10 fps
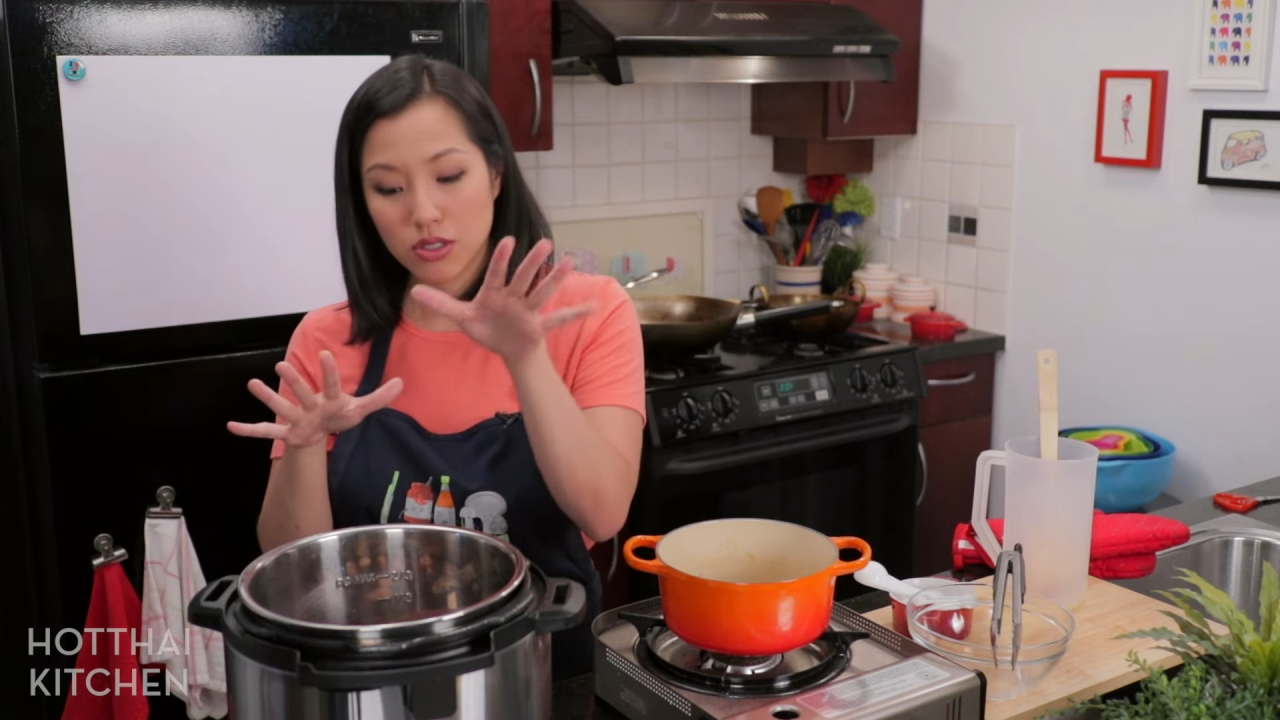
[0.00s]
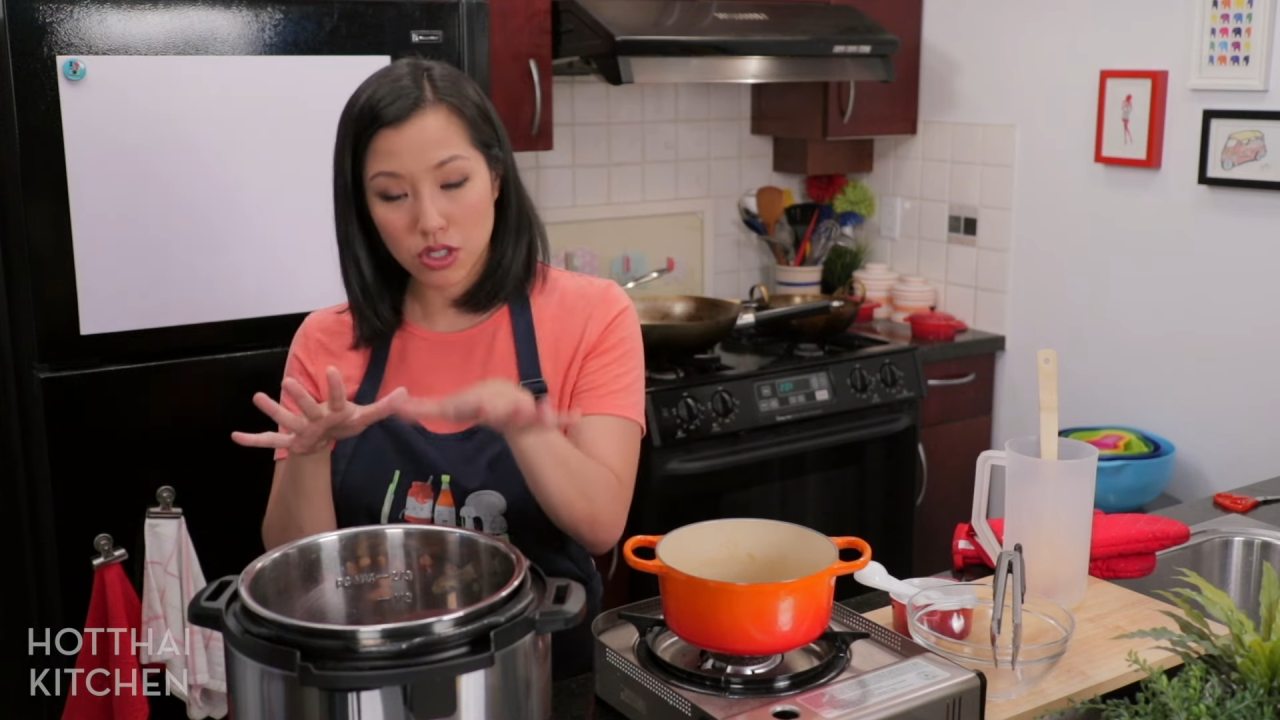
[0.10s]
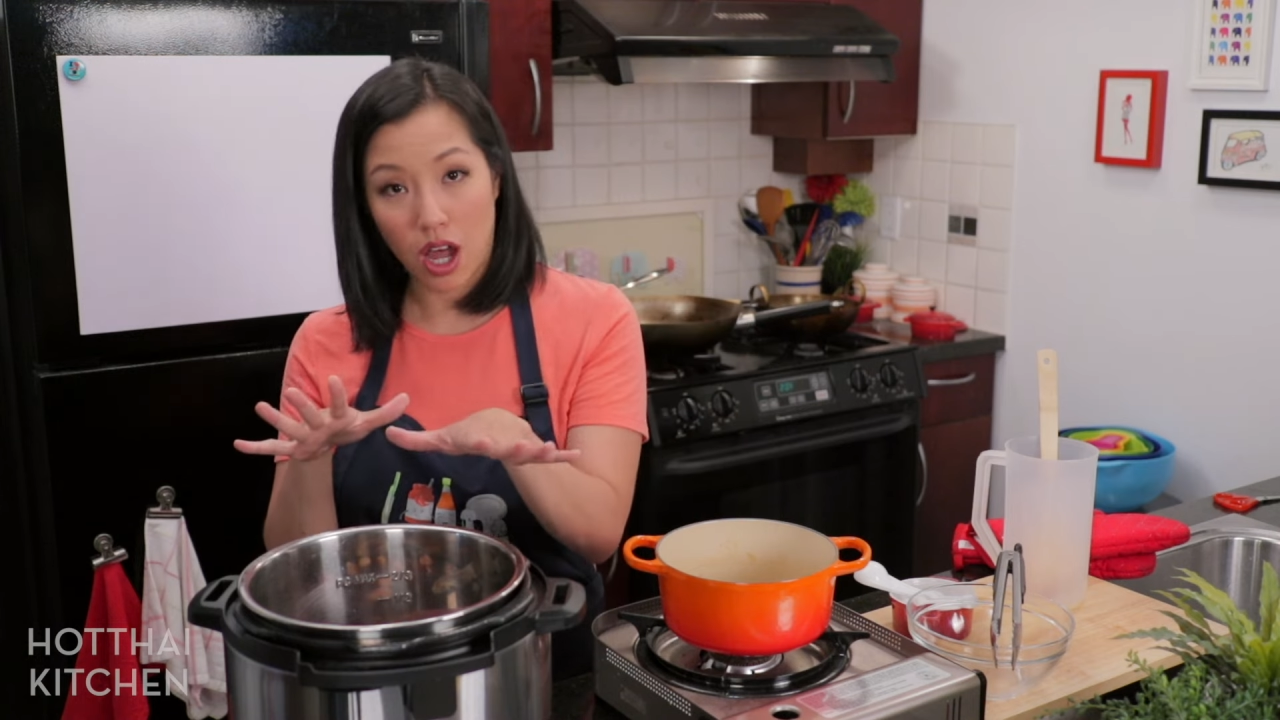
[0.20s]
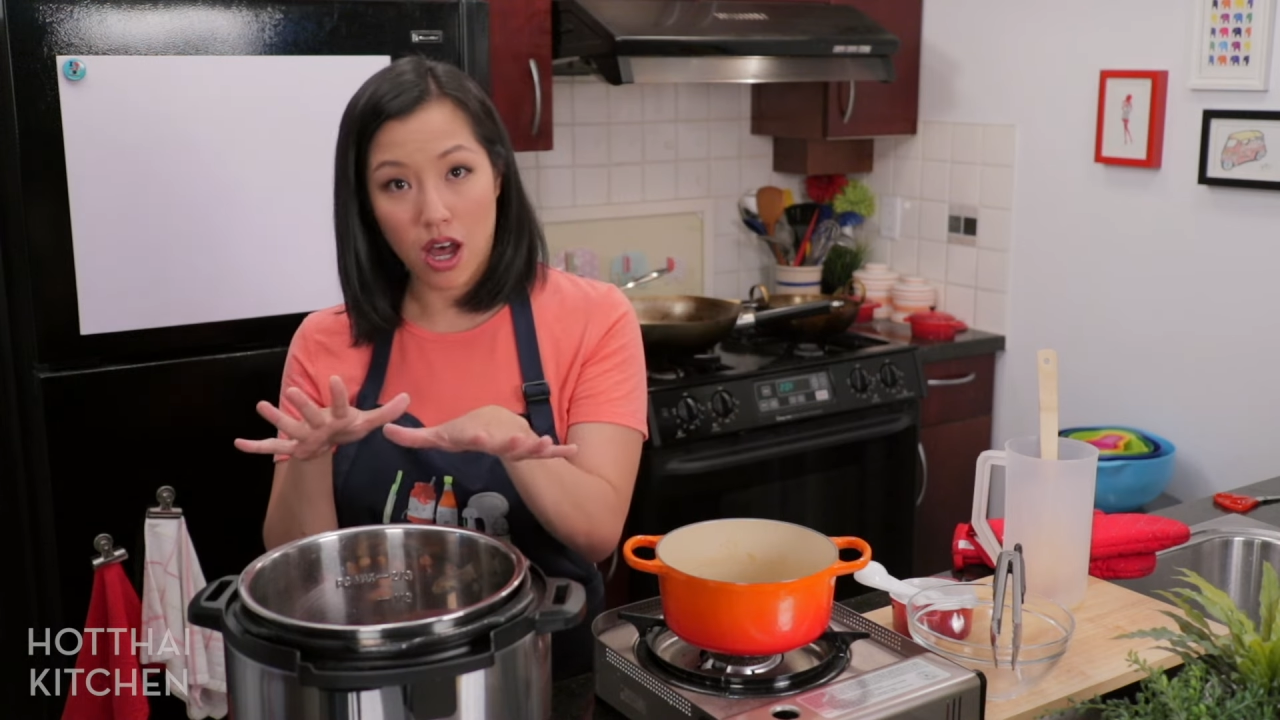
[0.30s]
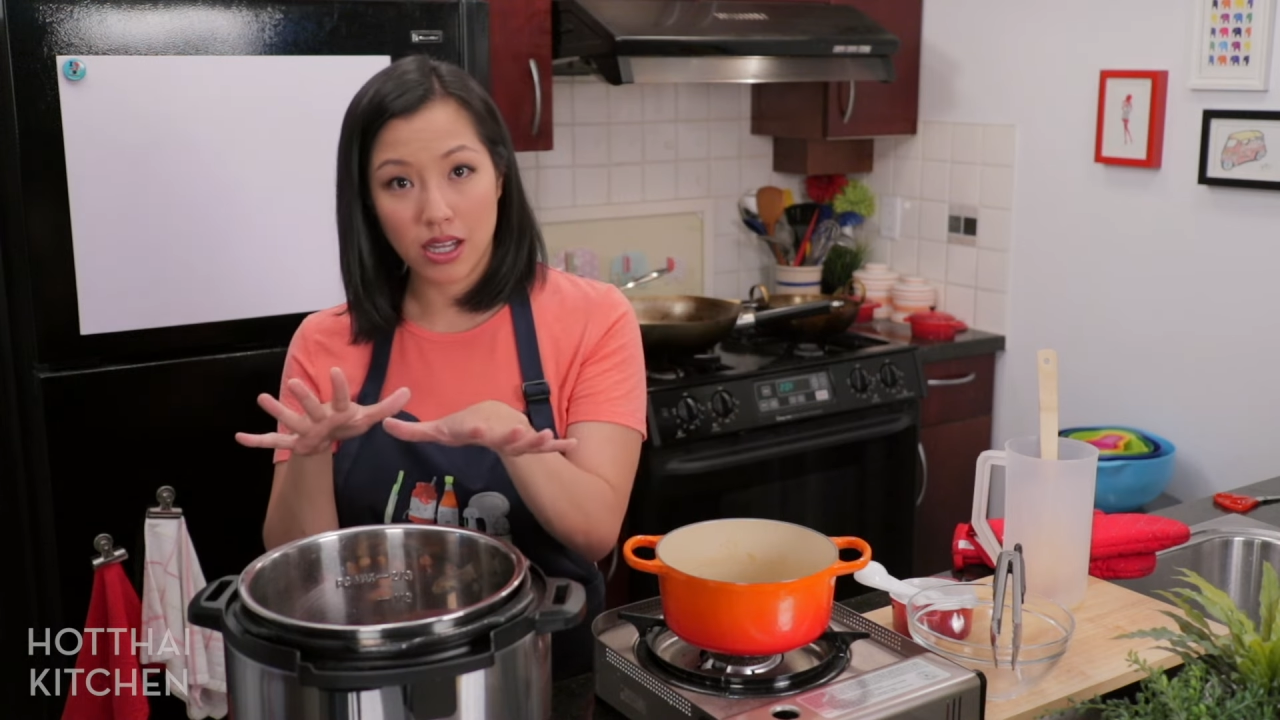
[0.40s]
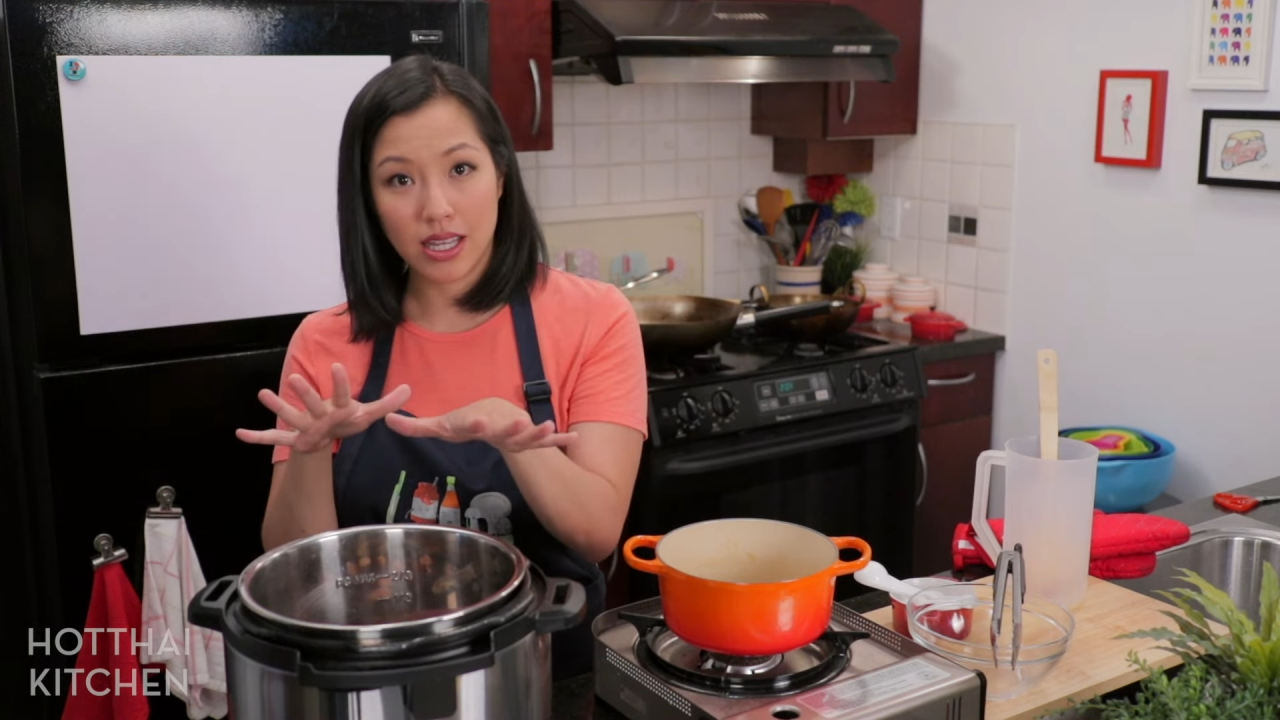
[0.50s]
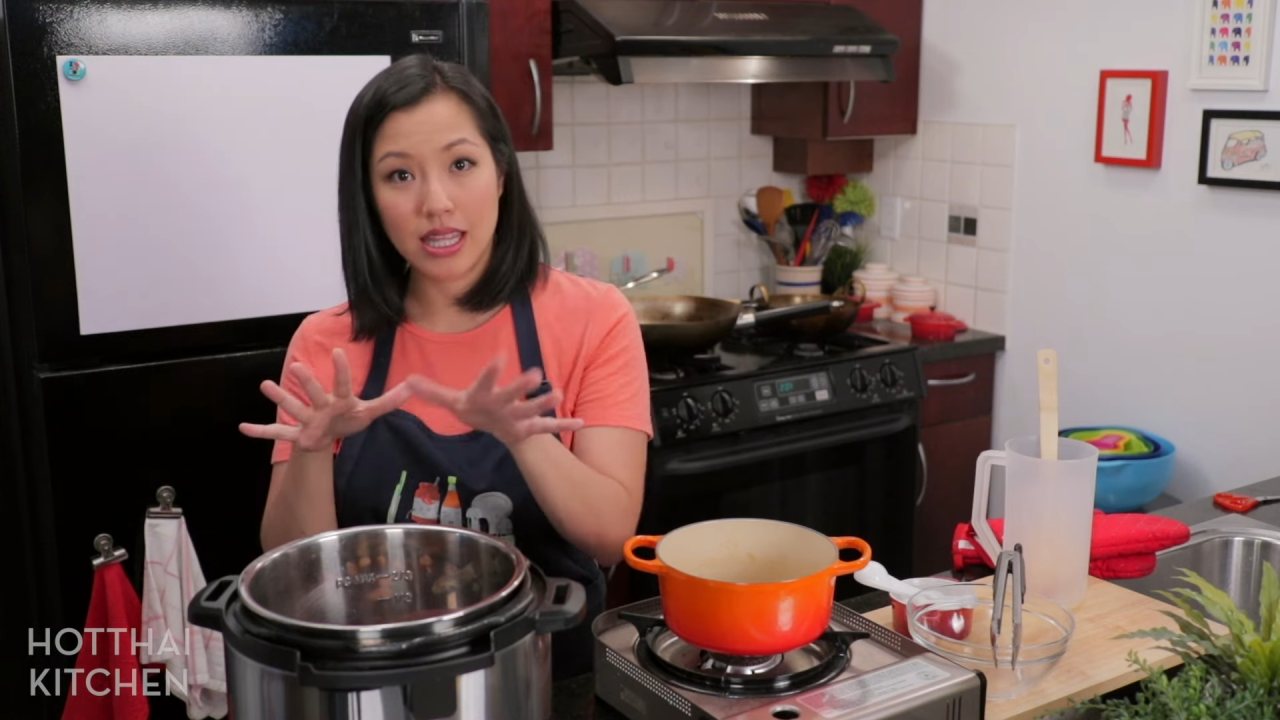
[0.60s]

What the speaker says: stock